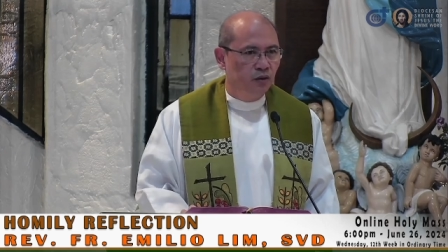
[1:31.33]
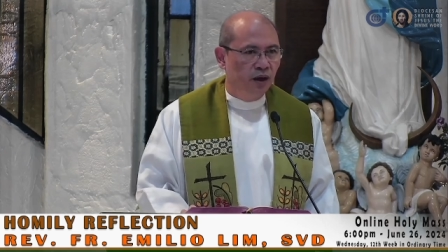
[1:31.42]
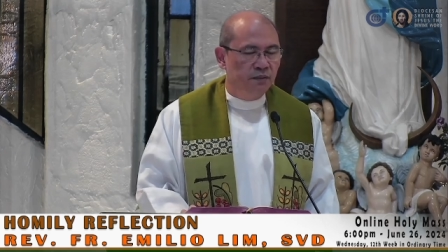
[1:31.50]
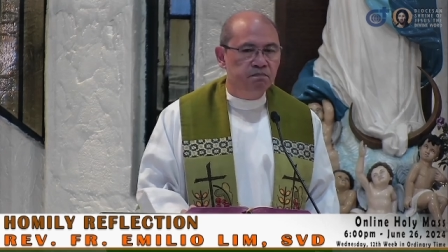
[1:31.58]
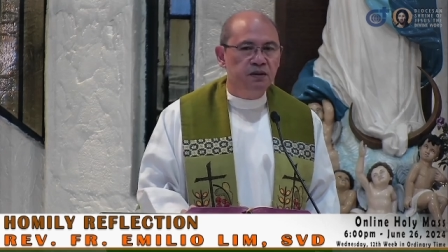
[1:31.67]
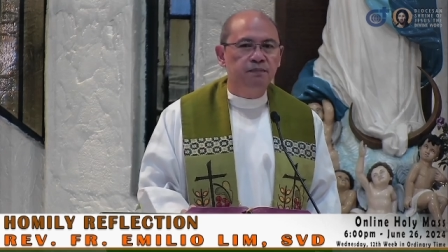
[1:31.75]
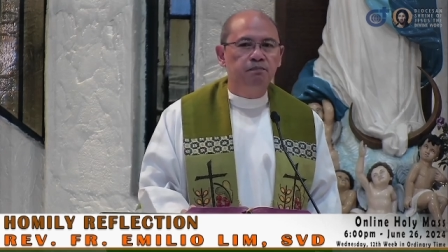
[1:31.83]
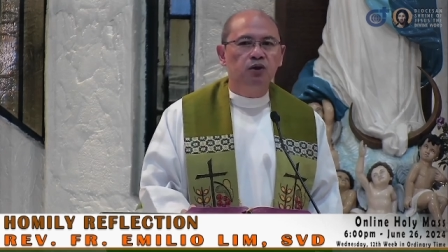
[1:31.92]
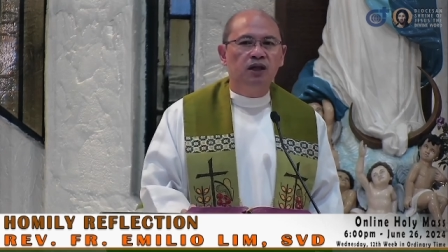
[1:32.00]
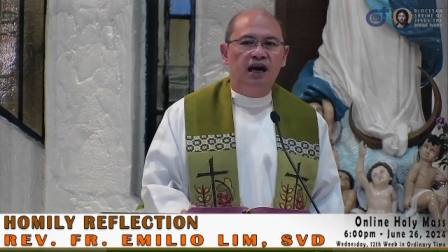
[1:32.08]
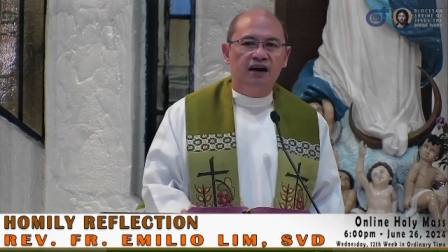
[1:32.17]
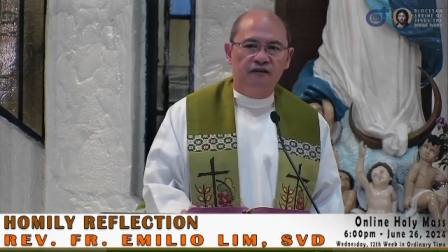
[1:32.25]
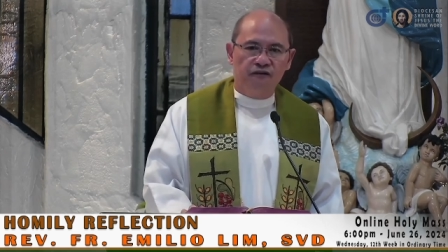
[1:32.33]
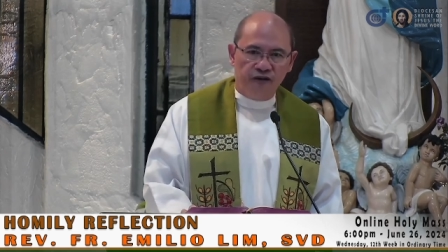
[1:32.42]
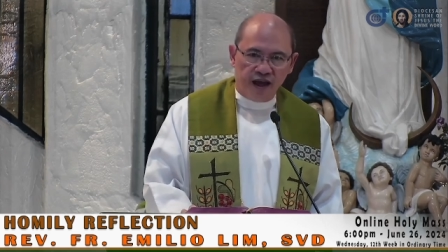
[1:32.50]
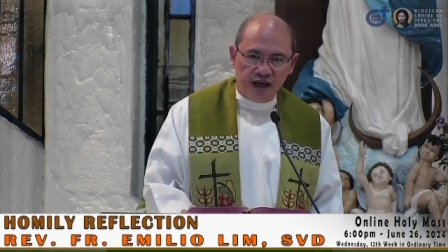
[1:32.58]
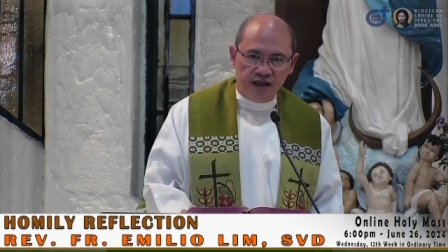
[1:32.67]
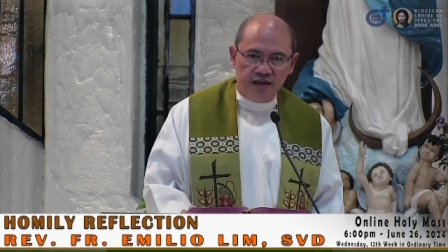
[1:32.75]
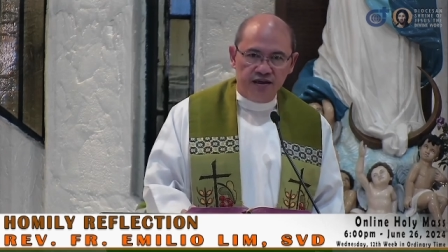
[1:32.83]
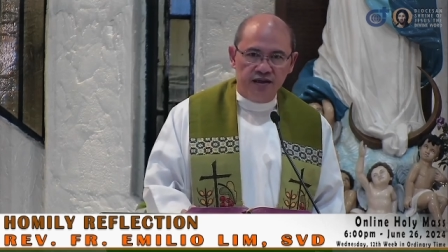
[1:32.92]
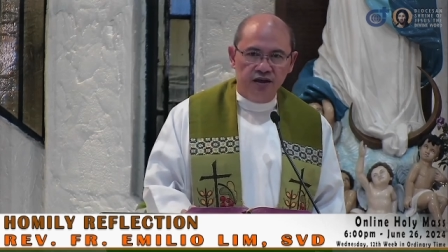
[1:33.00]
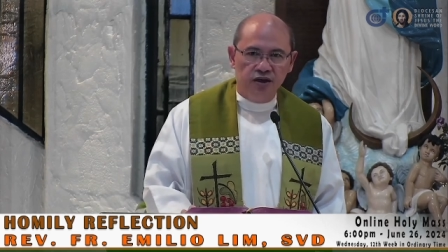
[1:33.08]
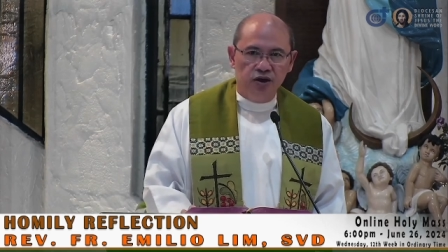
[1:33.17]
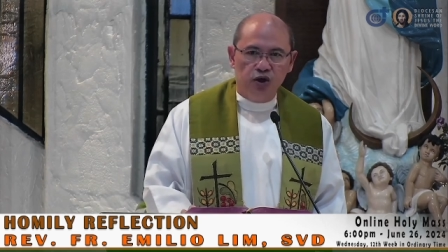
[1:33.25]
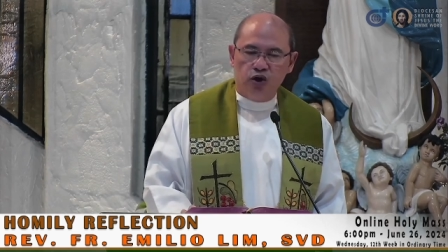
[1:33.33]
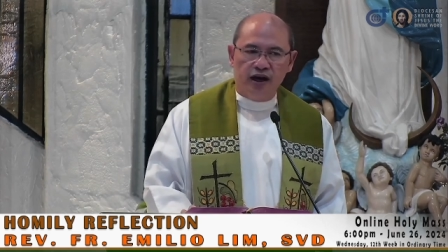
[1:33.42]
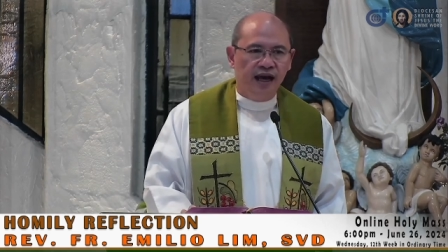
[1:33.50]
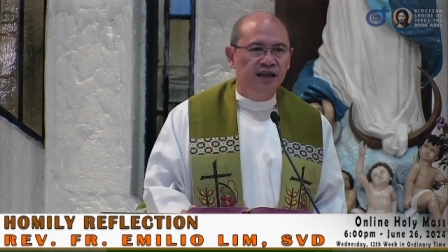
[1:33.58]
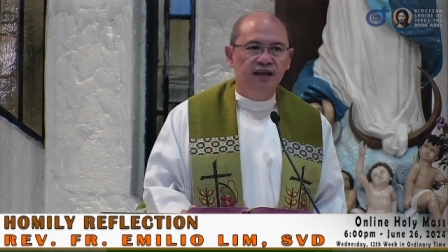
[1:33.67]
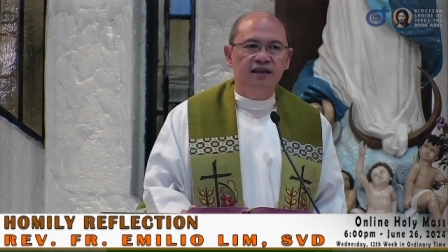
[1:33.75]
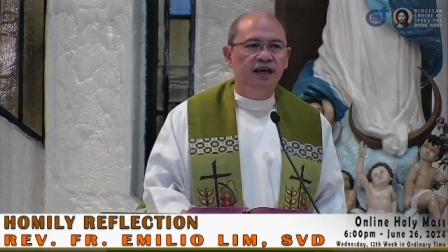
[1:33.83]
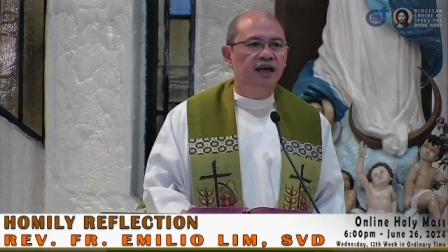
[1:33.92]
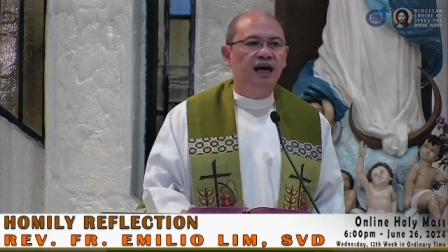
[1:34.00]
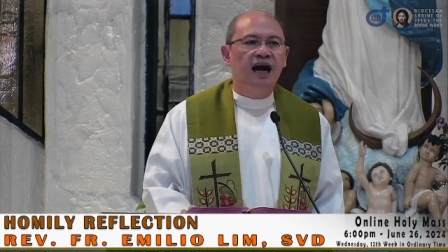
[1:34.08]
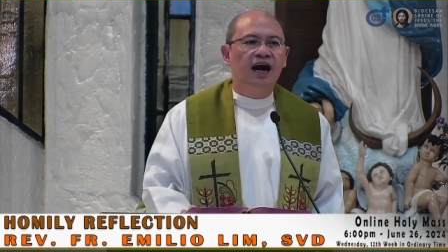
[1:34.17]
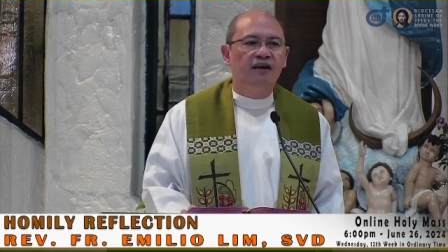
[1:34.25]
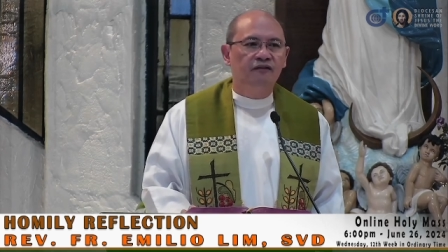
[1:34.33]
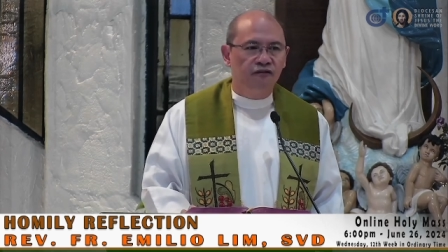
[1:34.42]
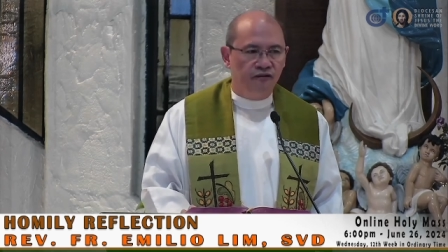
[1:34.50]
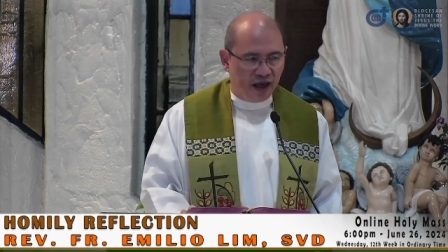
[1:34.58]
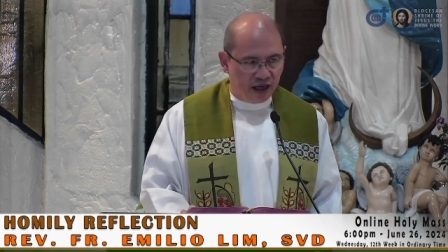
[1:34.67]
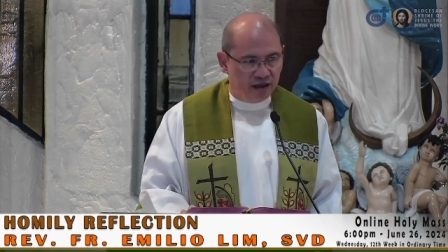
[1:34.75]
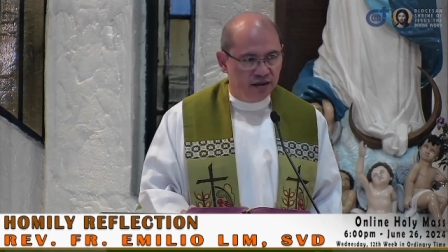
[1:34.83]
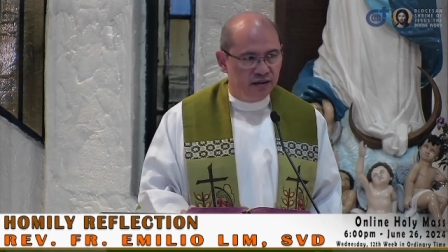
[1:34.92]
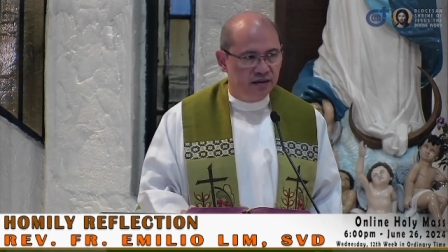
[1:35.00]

When people are fake or anything are fake.